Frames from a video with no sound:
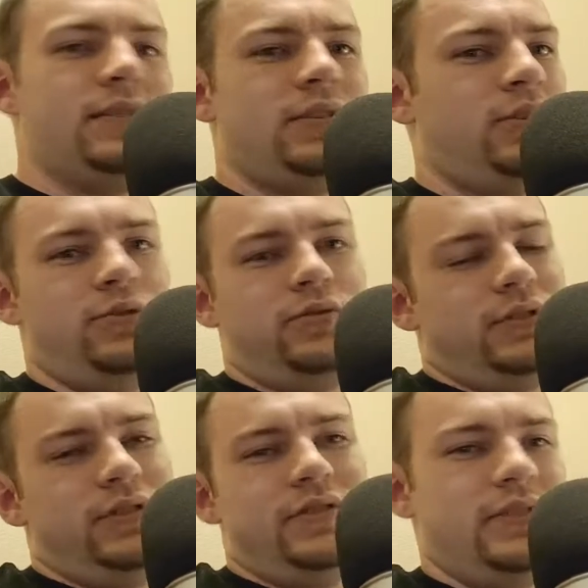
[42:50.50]
The Hulk
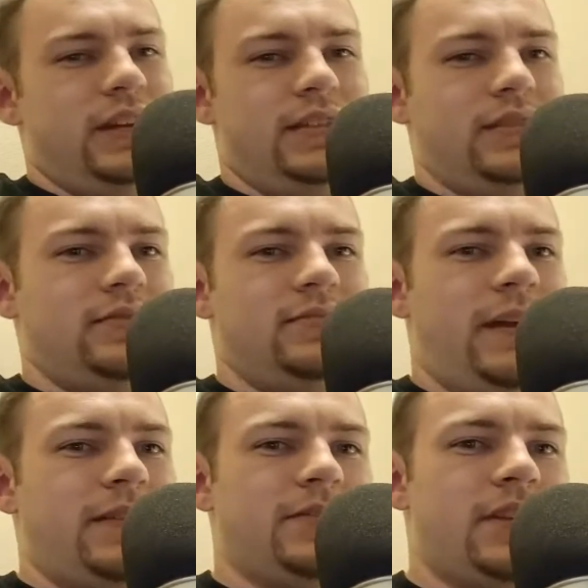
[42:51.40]
one's not
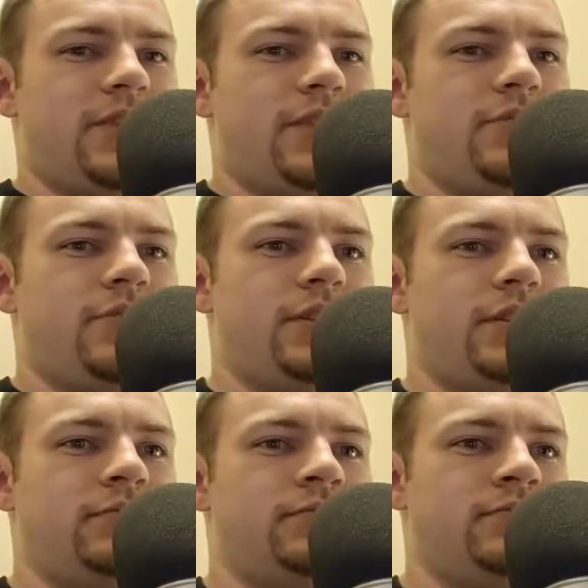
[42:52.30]
that scary,
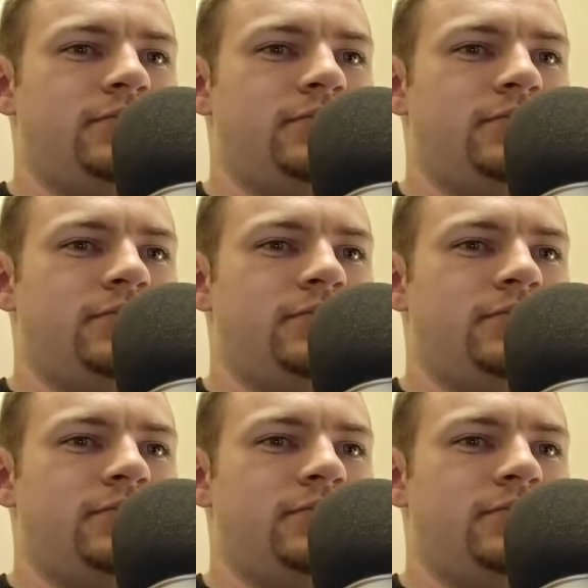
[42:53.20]
really.